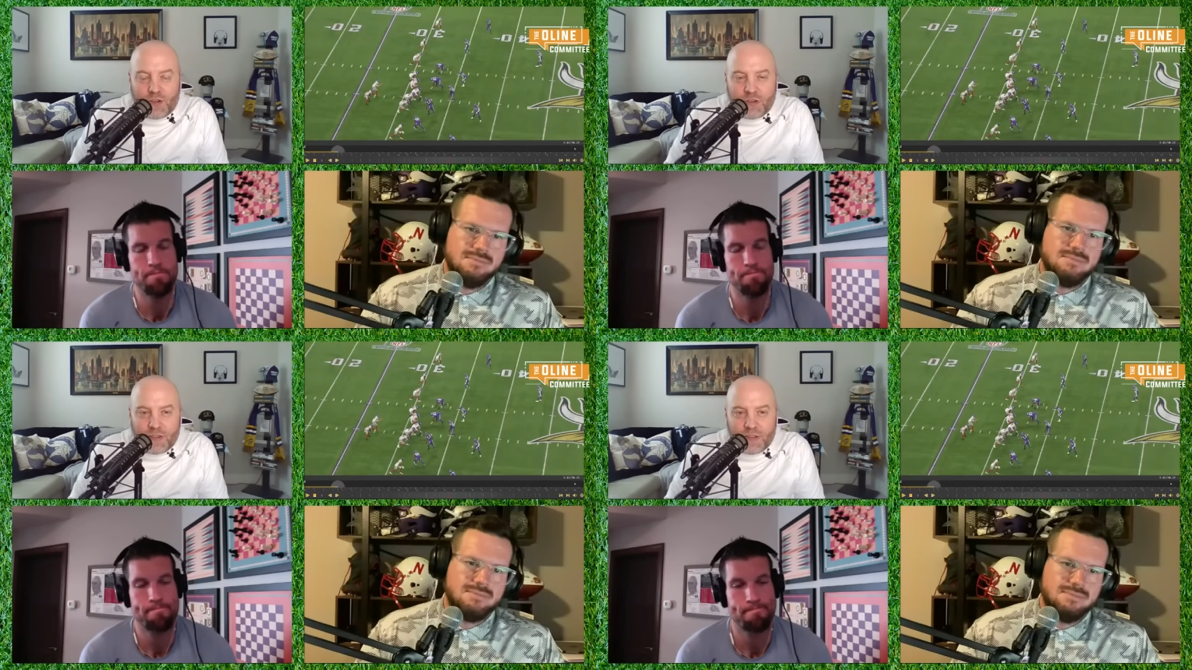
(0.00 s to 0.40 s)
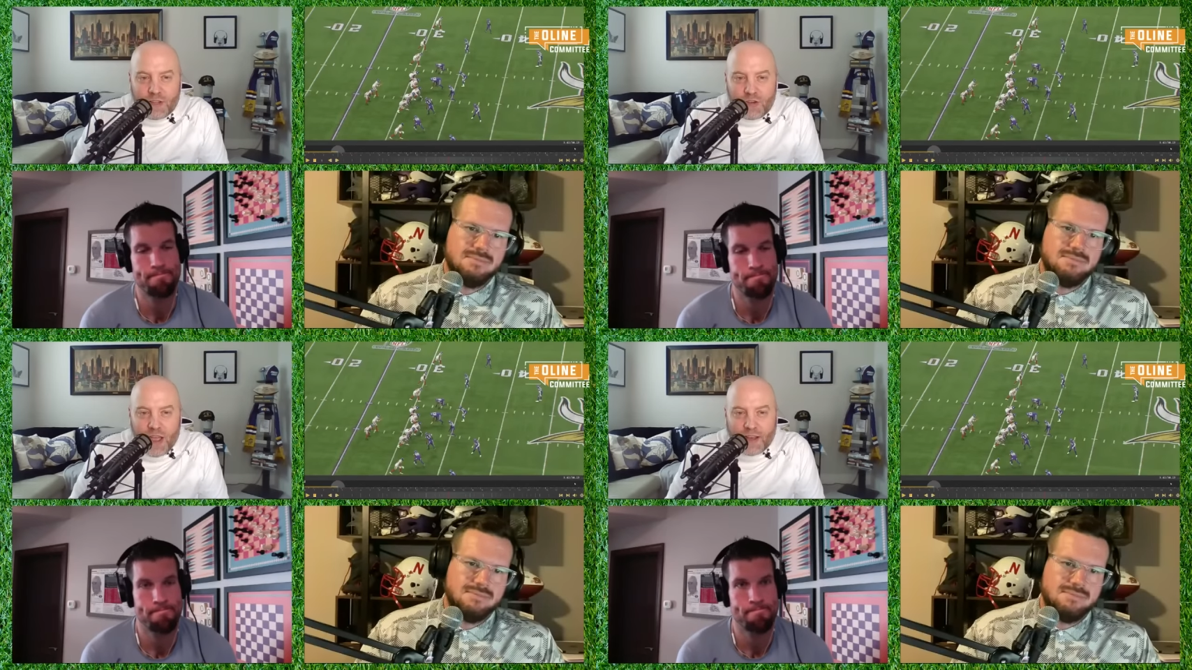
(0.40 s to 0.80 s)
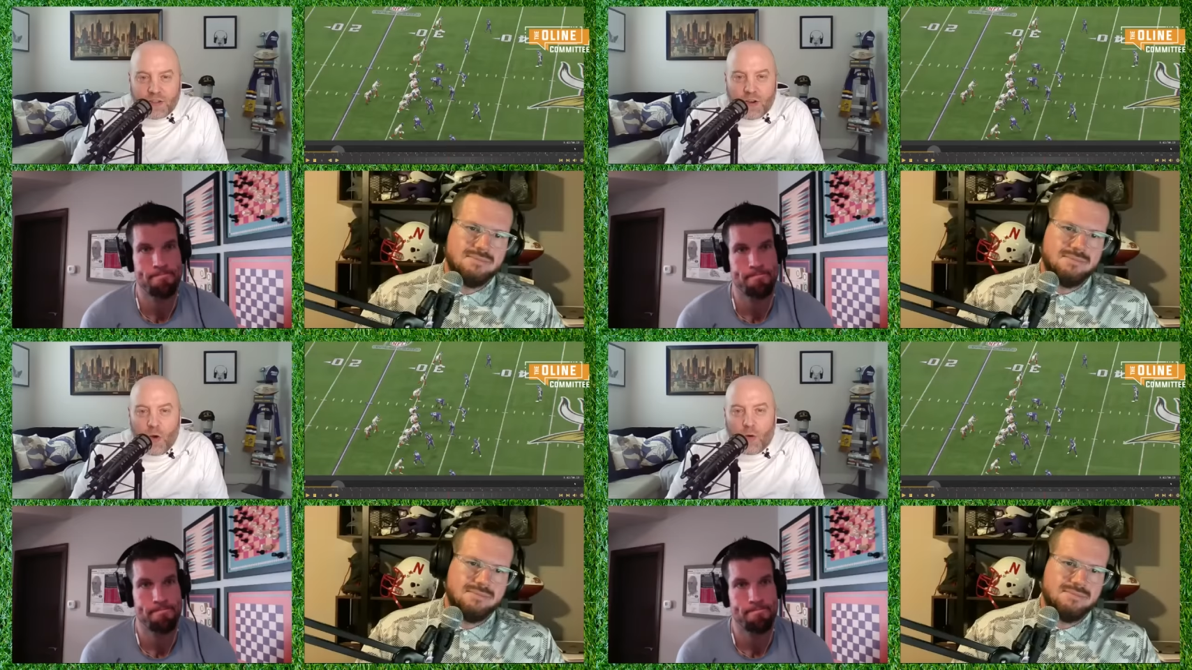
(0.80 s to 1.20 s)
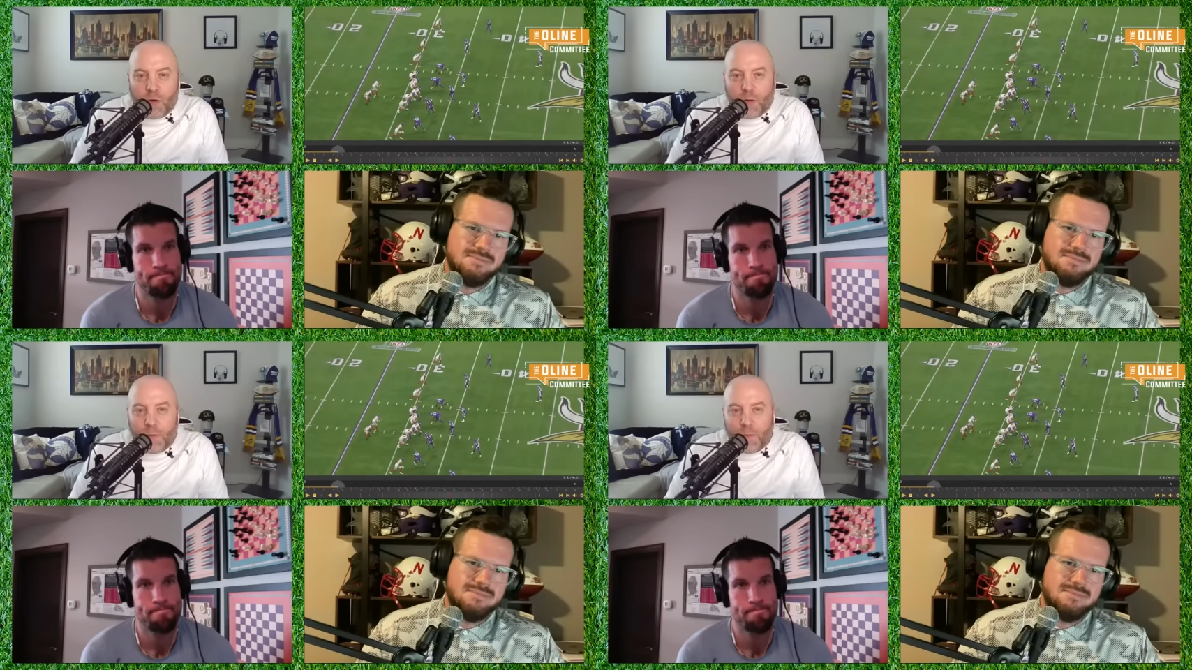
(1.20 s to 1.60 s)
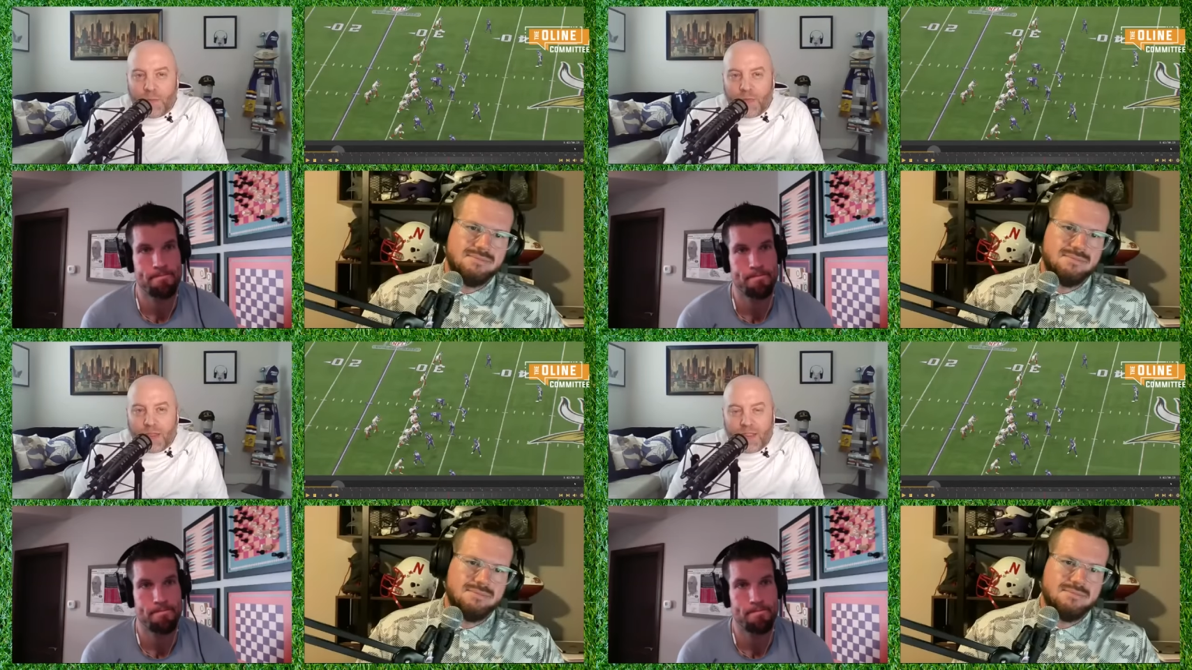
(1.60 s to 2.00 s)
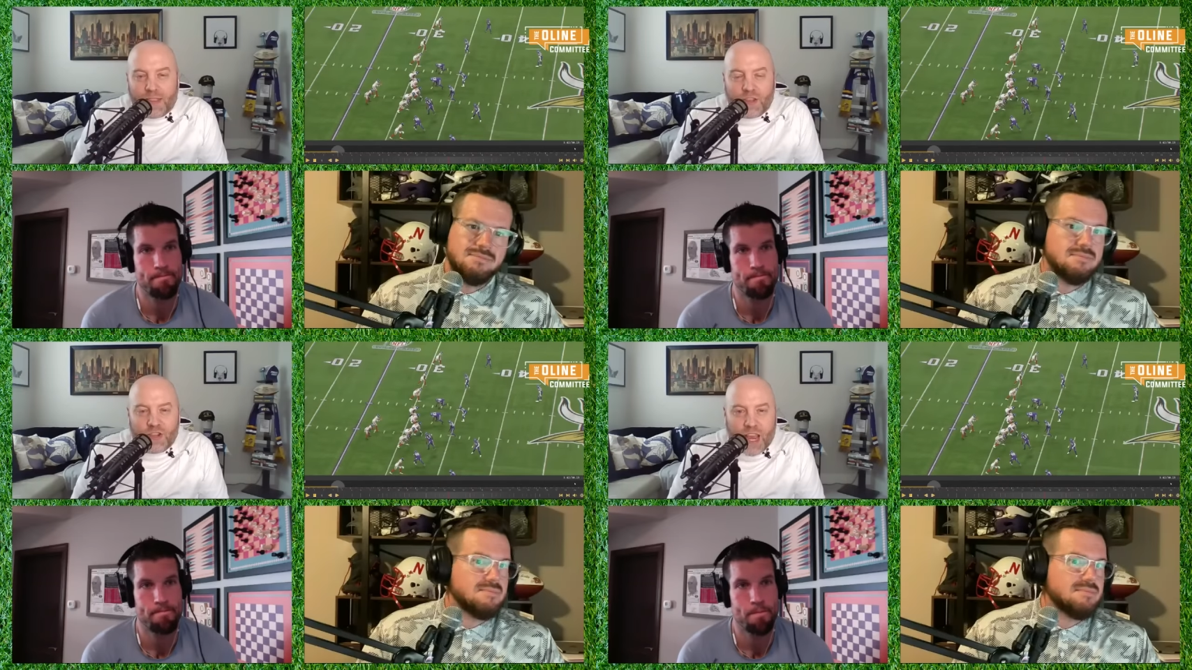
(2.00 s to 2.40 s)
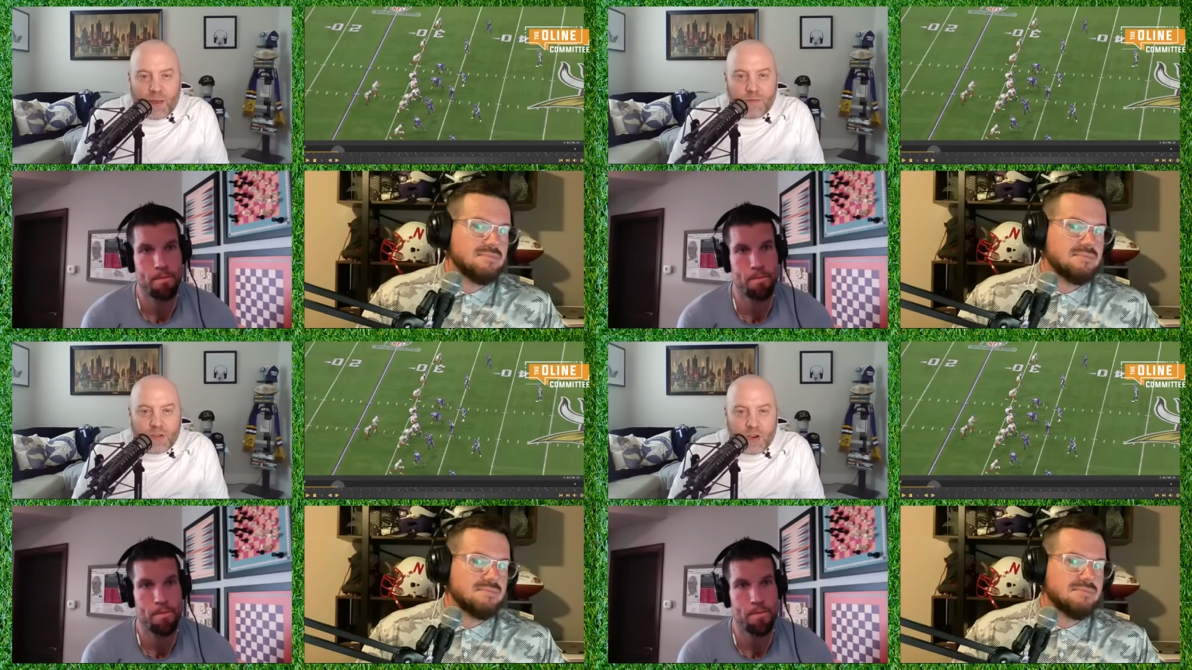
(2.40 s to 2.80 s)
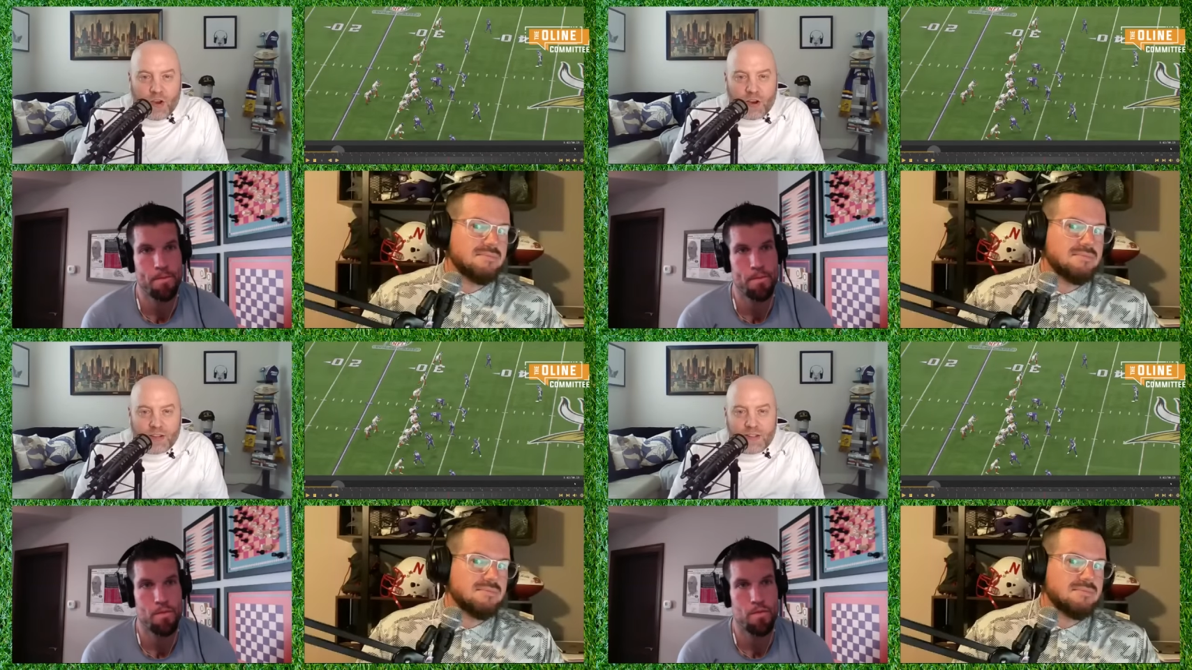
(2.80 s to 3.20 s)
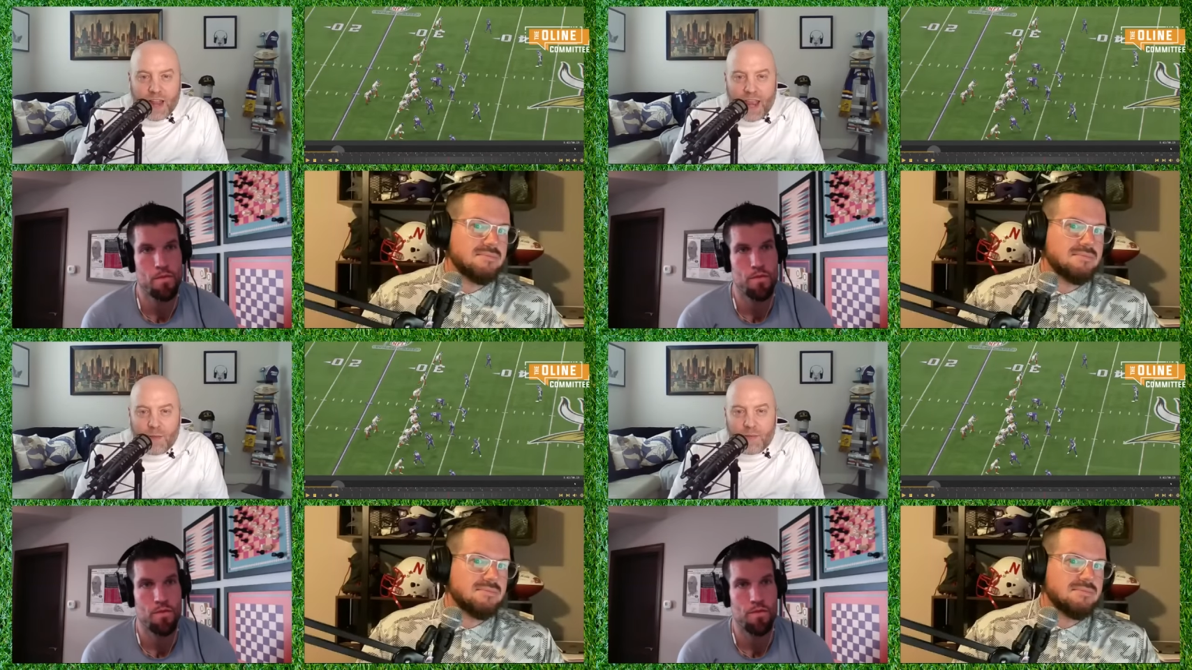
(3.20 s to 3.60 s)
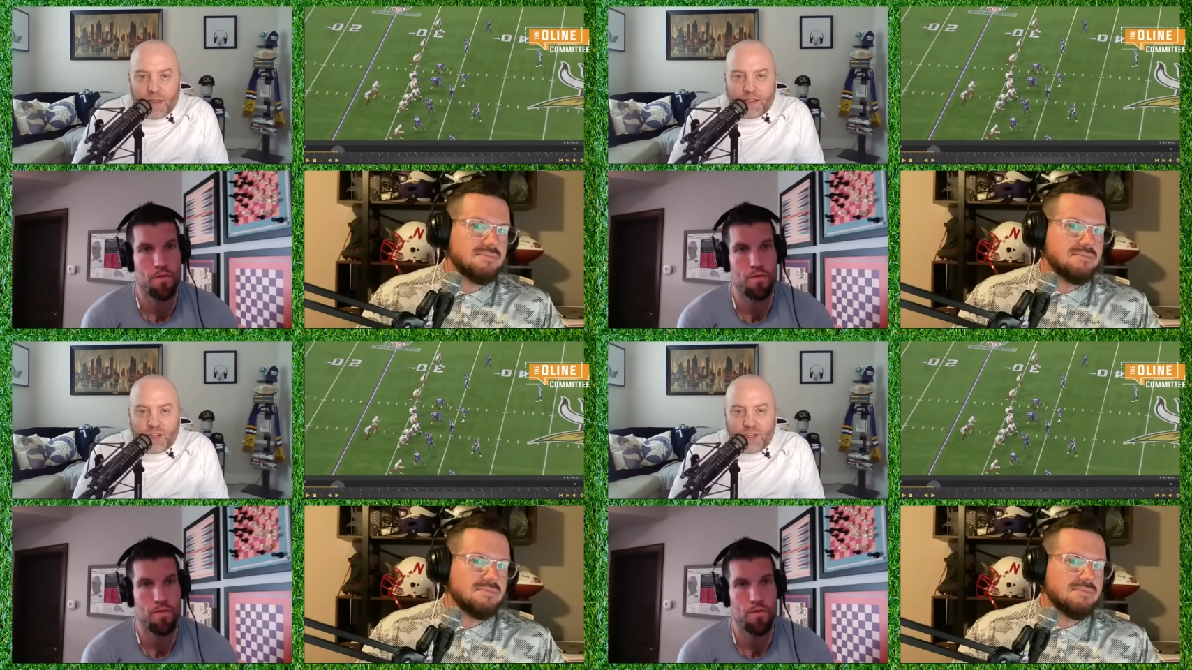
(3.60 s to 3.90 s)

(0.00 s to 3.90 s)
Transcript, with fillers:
Speaker 1: Did, did you did you guys know that James Cook's name